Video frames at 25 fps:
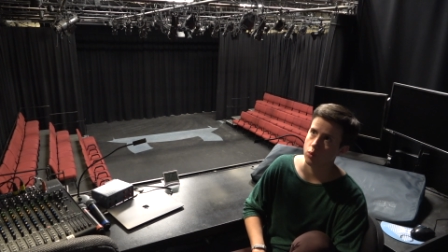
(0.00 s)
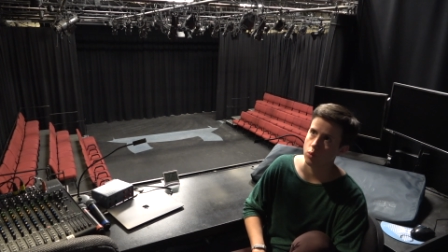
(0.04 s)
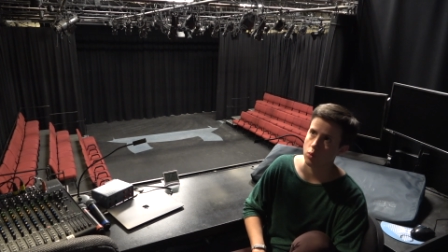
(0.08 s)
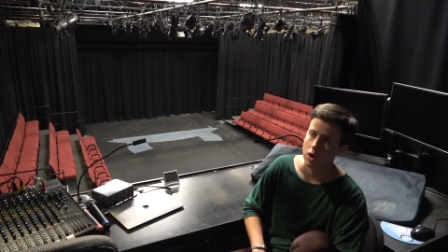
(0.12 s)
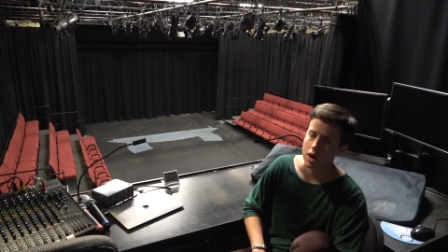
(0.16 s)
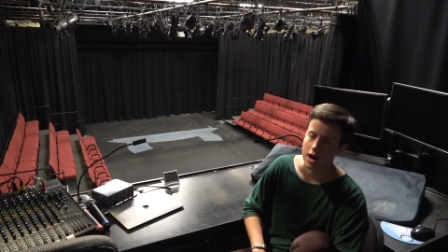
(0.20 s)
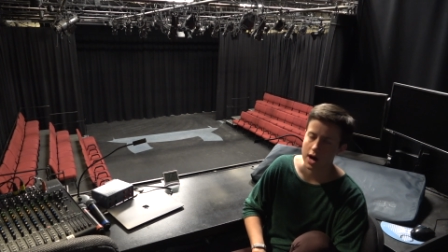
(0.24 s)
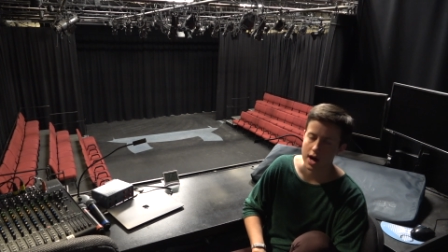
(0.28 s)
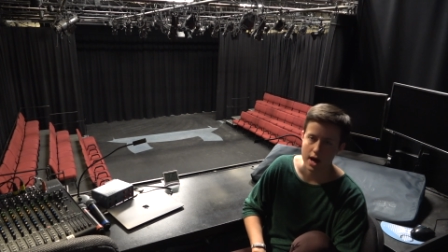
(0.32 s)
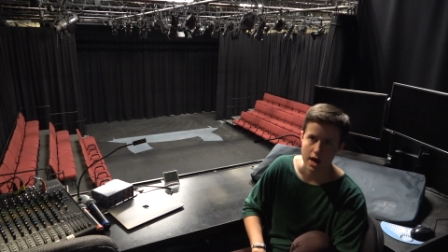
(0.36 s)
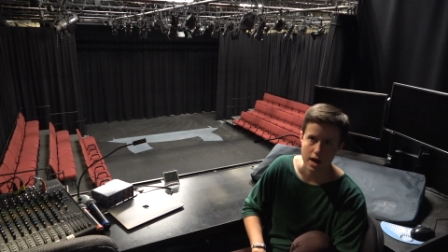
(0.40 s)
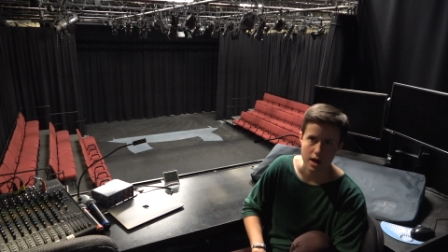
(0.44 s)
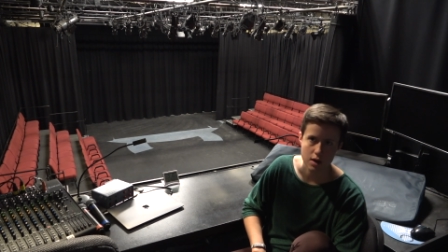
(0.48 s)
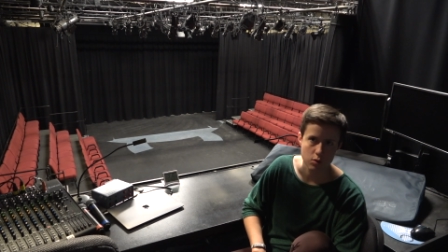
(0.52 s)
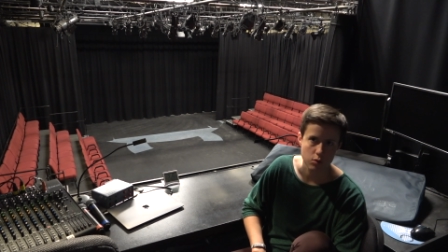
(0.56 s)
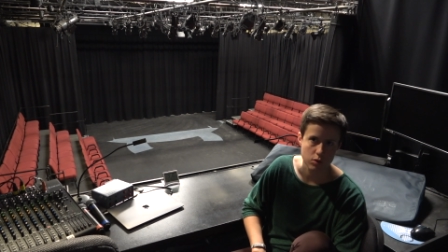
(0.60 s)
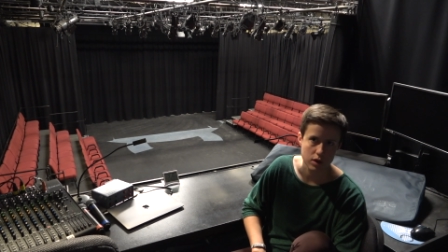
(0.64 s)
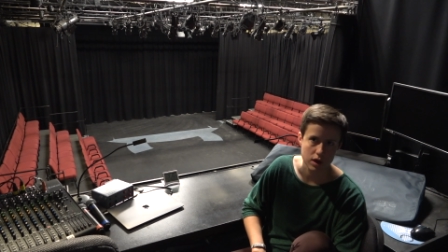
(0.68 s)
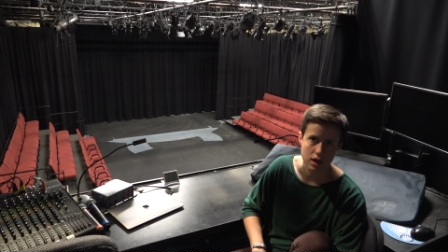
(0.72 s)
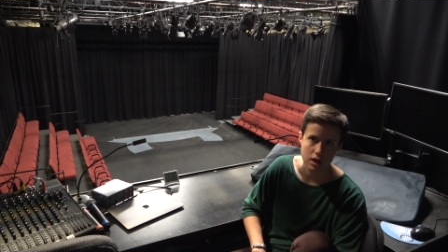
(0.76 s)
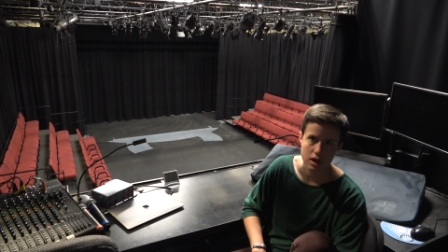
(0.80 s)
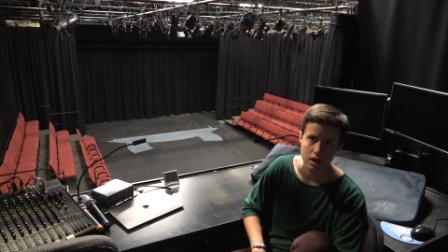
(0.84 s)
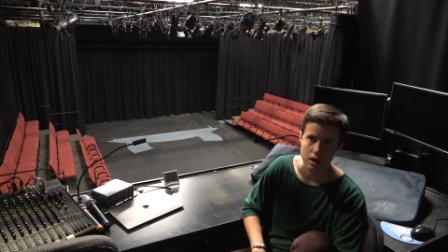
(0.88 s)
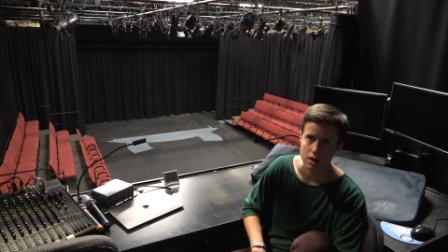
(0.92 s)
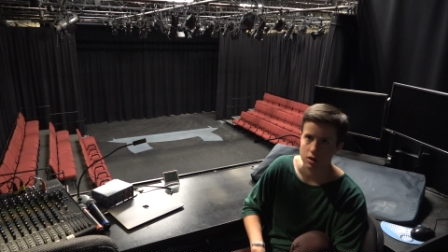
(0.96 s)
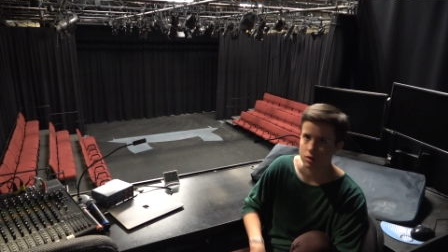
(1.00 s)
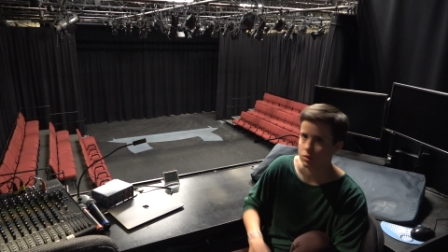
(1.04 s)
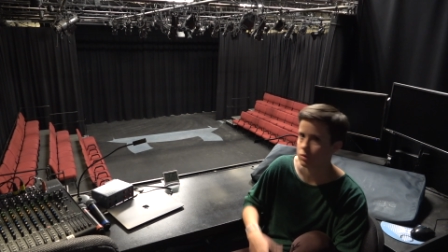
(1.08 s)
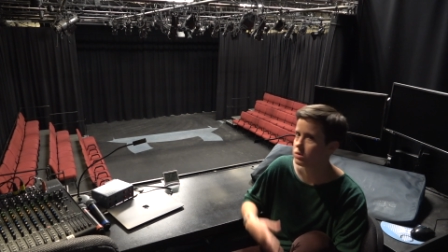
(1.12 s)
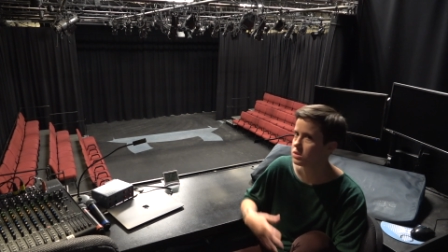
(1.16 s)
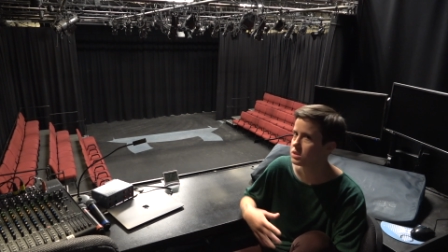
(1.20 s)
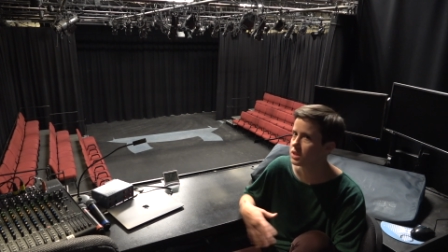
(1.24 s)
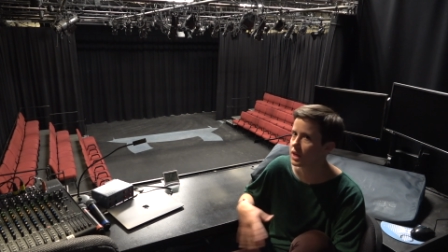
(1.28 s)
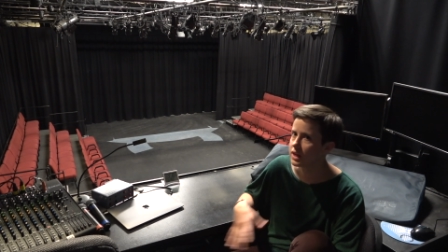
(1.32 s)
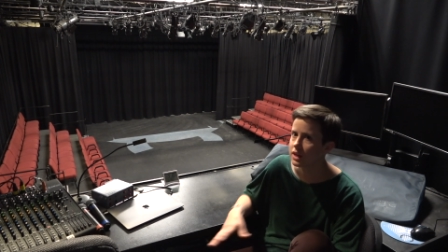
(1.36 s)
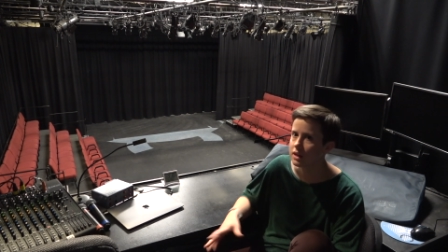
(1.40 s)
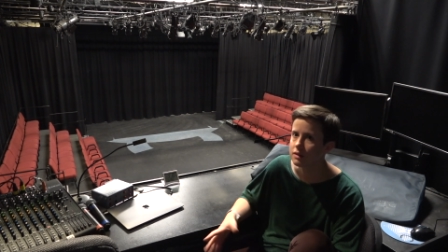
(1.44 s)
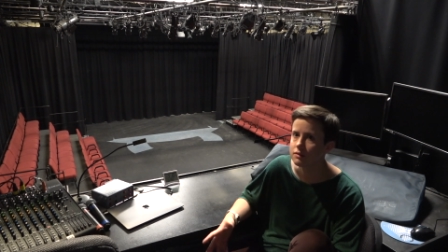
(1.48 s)
why we use
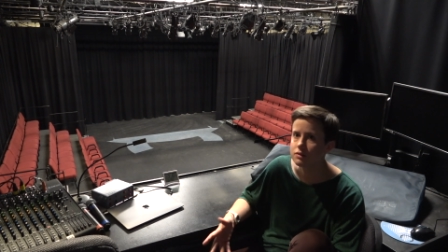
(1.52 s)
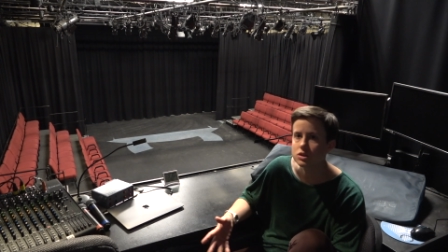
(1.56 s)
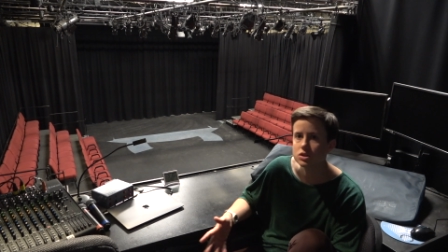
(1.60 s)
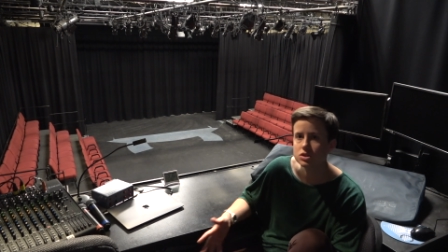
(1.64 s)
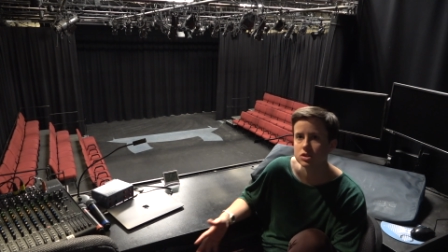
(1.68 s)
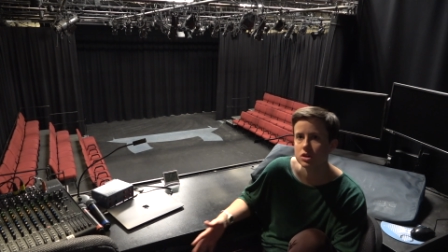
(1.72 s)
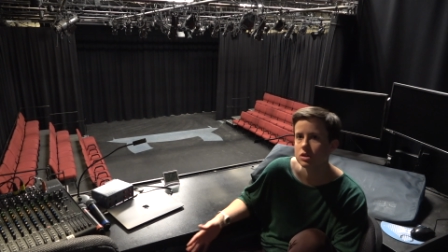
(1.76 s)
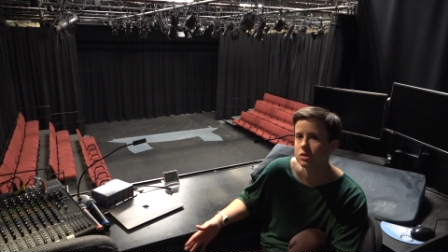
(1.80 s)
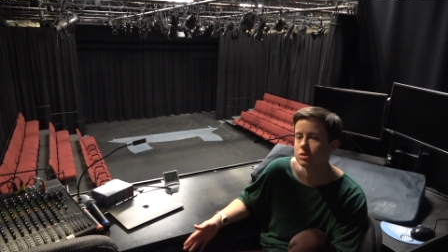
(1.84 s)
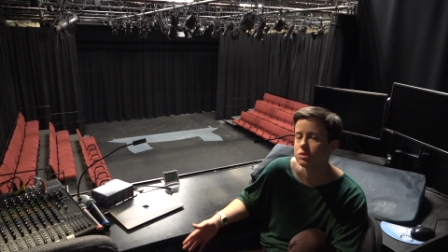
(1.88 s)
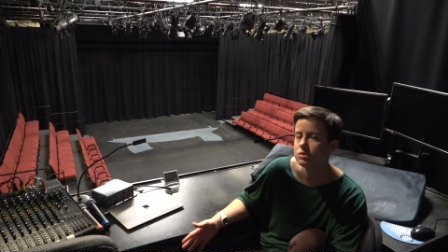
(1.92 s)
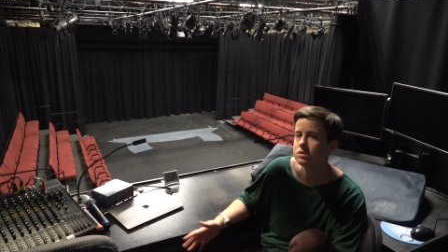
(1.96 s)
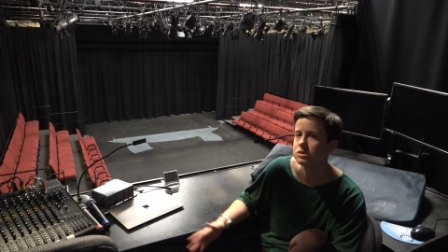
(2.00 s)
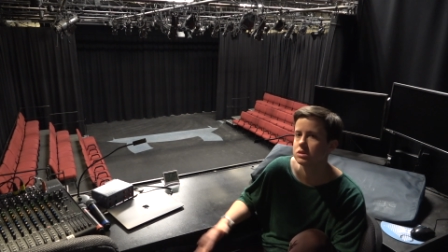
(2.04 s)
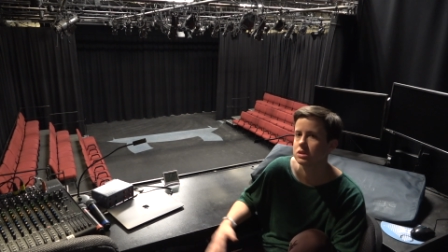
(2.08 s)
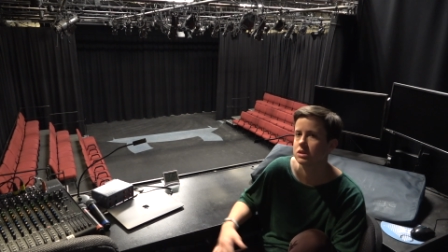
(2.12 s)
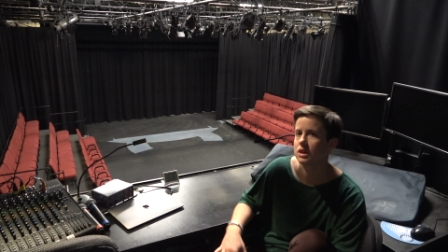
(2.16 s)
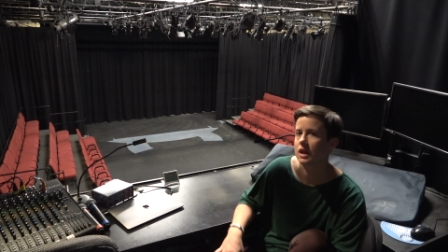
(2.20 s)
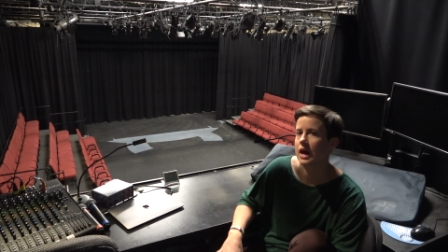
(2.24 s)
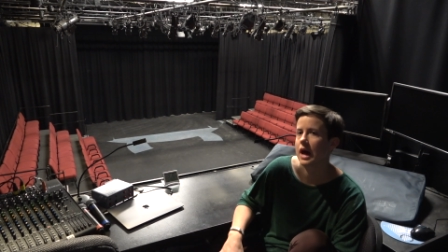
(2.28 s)
lighting for shows and